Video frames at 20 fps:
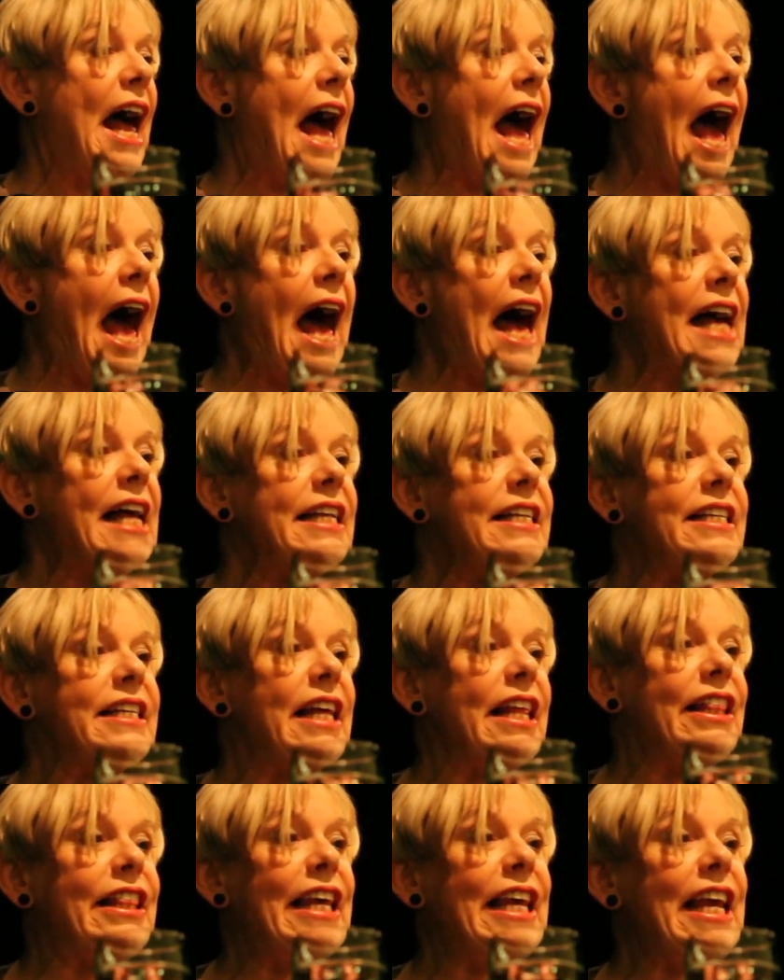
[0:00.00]
and
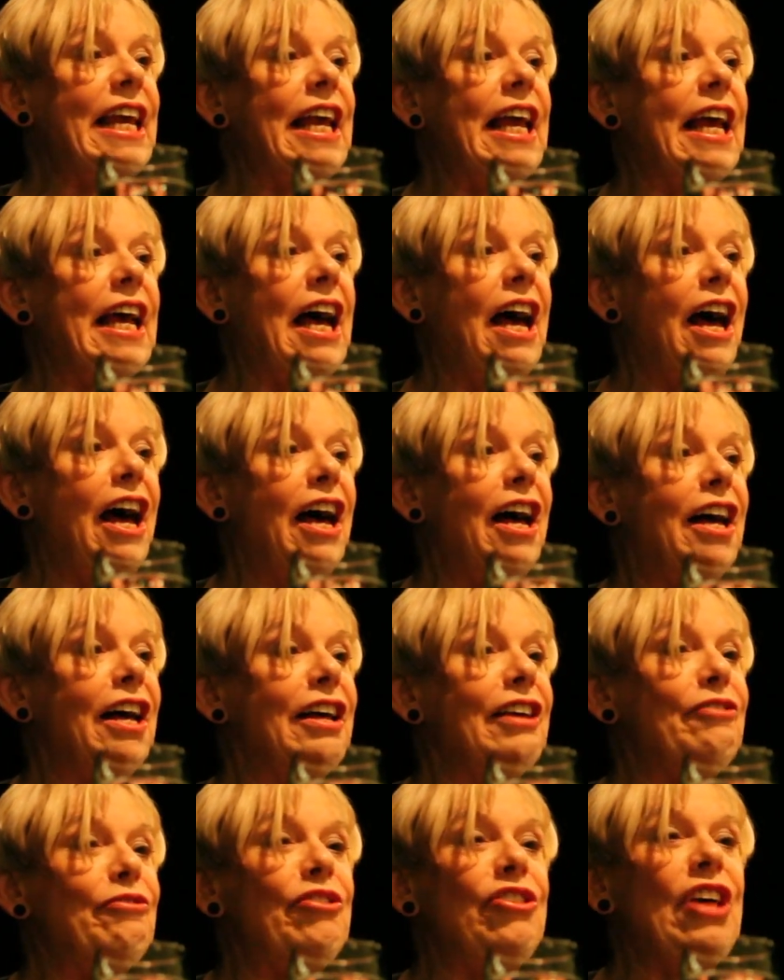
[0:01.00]

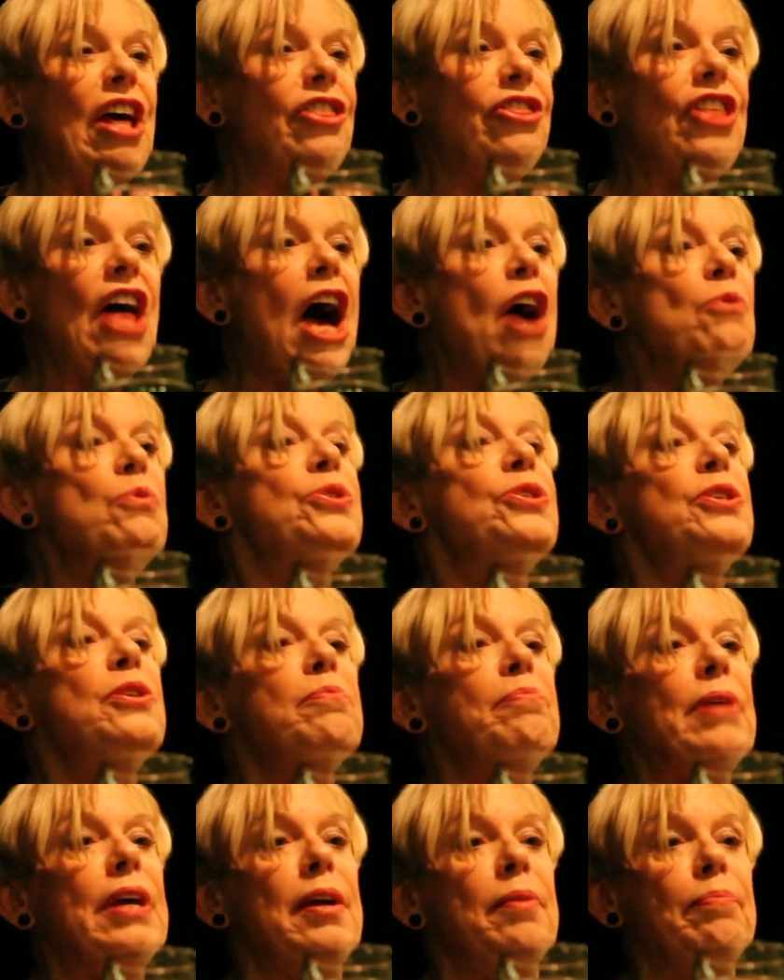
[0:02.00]

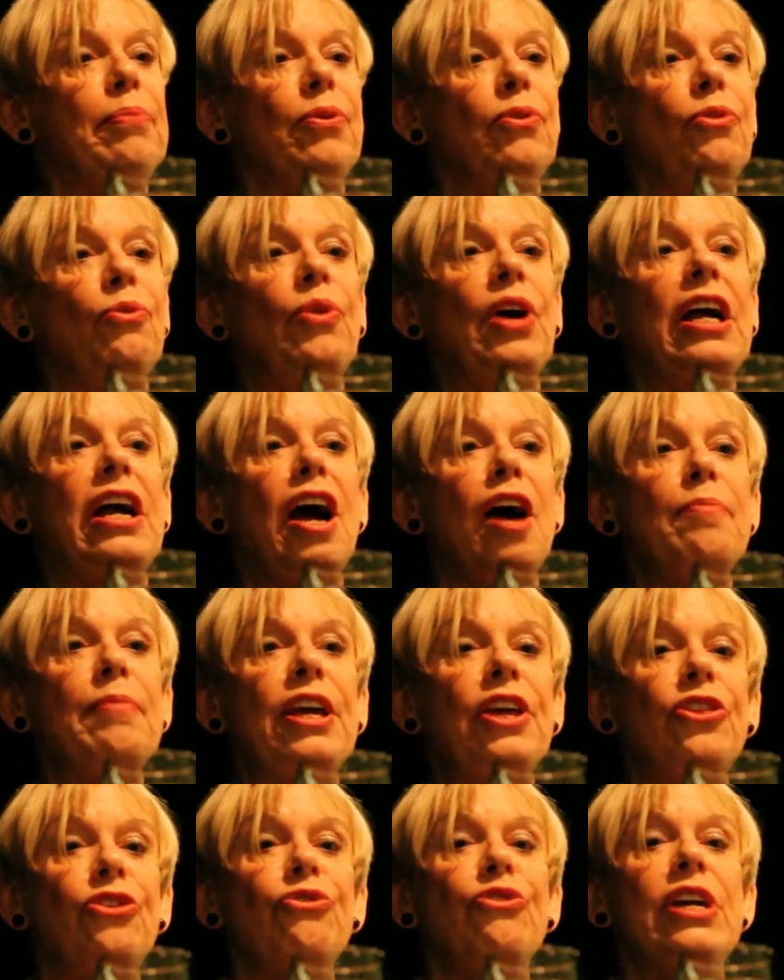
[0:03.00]
1,000 people were
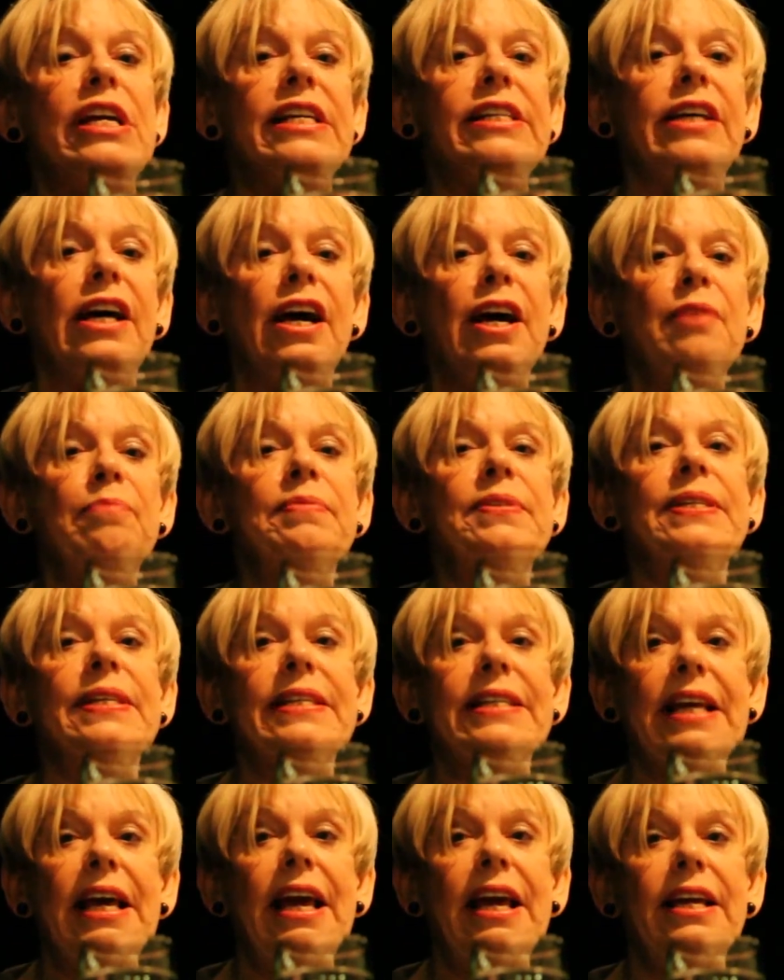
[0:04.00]
coming 3 times a
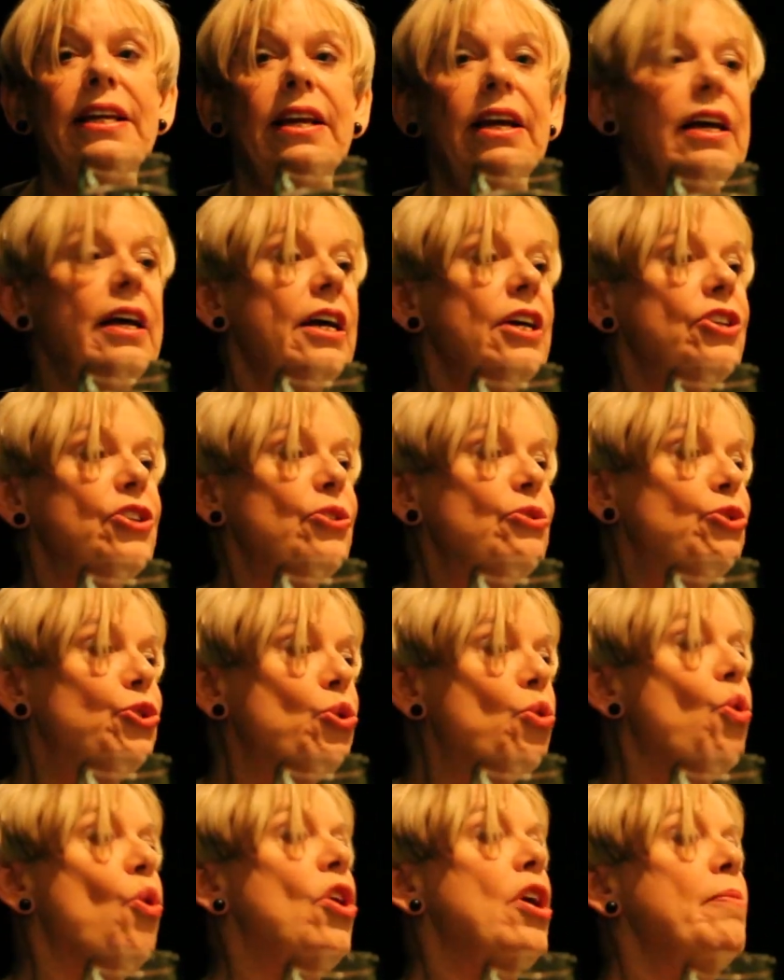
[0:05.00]
day to
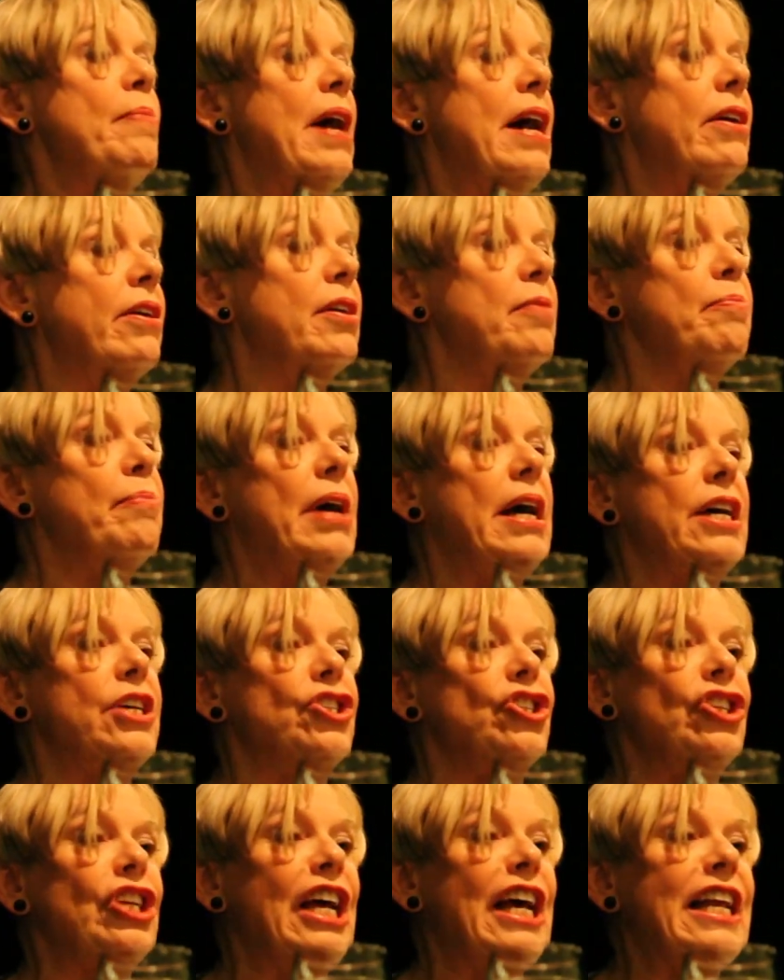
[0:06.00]
talk about
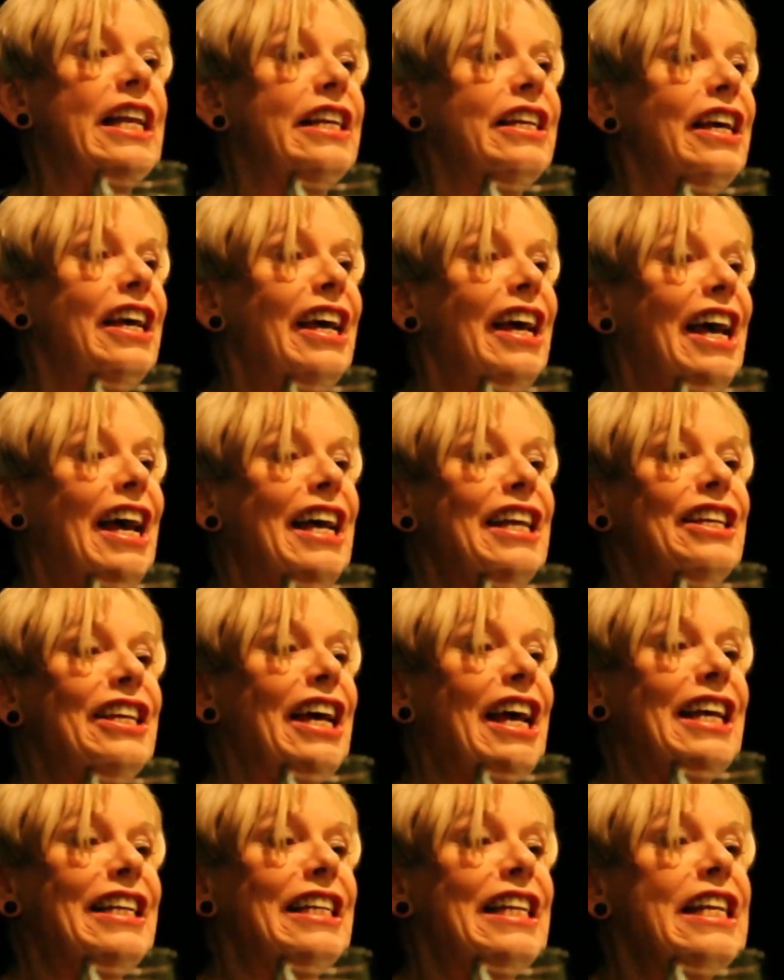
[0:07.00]
compassion
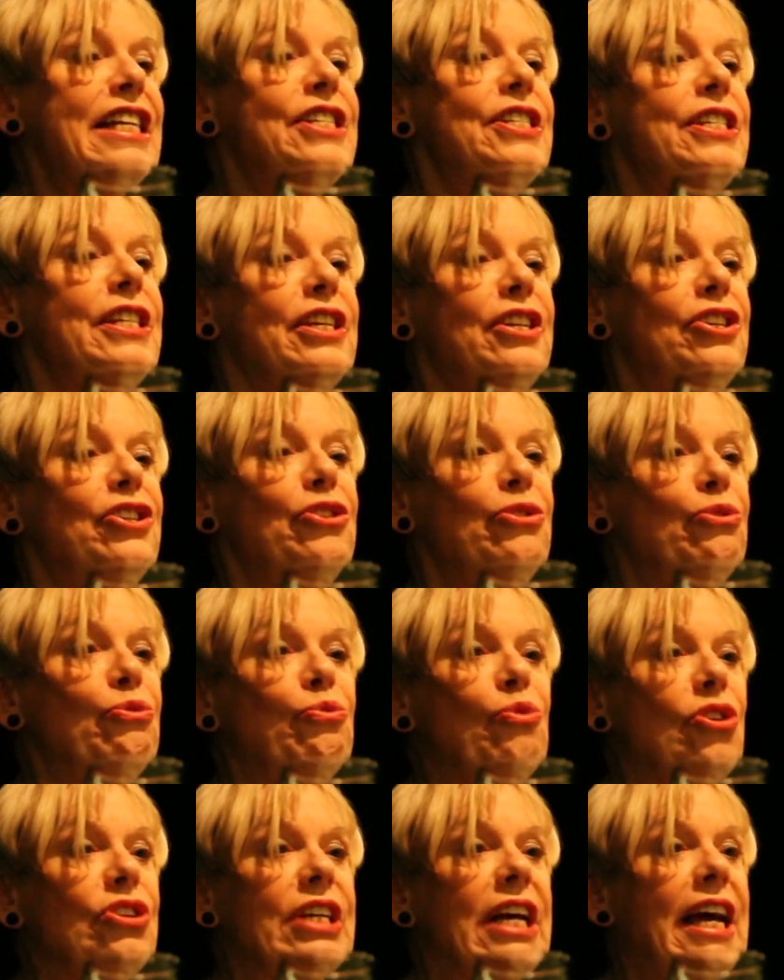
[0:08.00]
and listen to
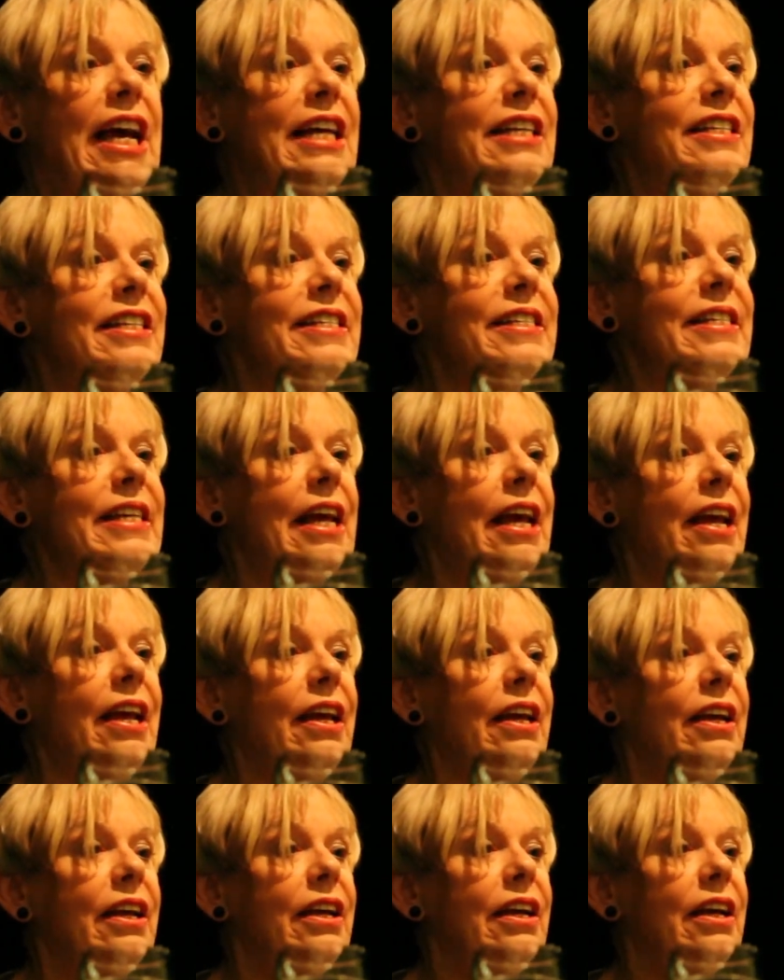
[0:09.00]
what I had to say.